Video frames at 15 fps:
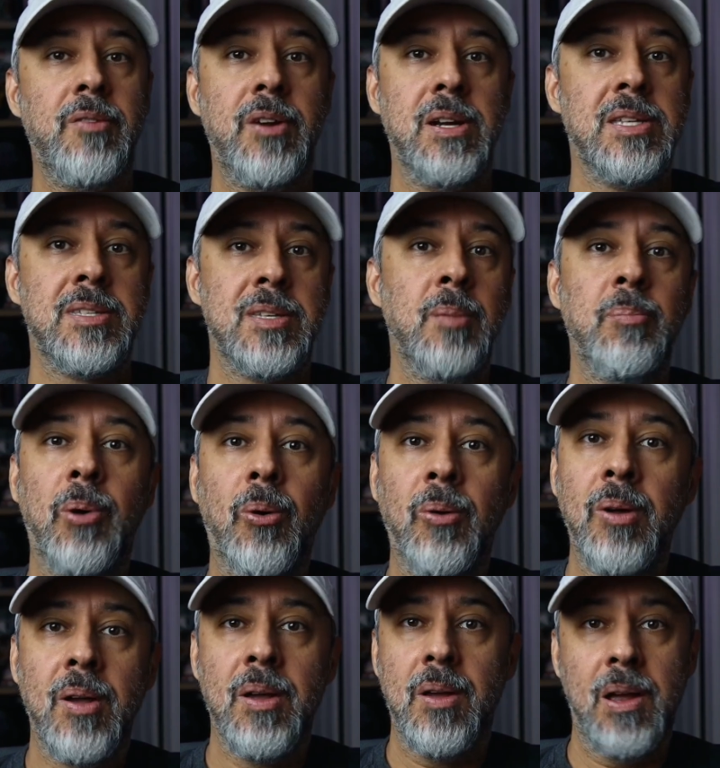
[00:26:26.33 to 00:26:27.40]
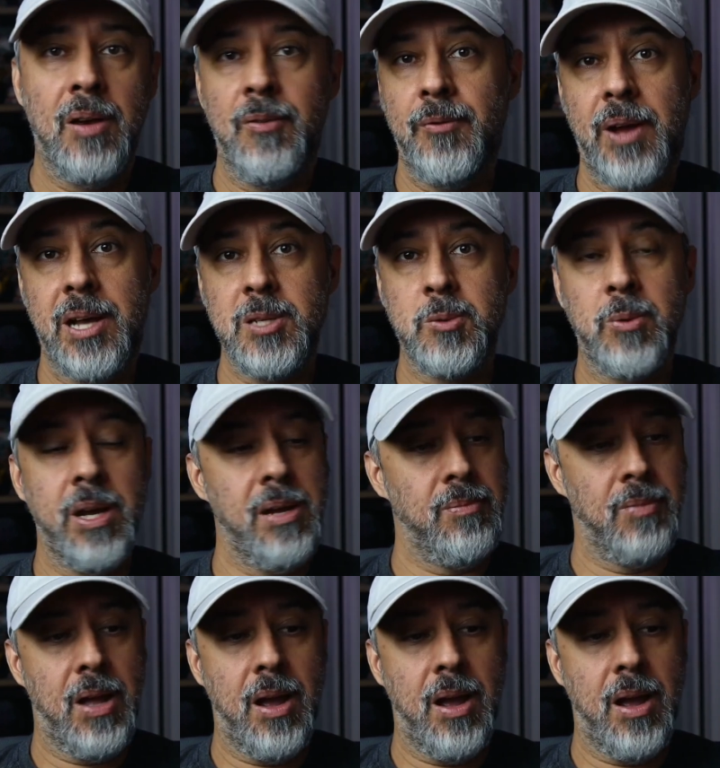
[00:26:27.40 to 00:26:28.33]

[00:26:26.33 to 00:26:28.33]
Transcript: very simple and fast way,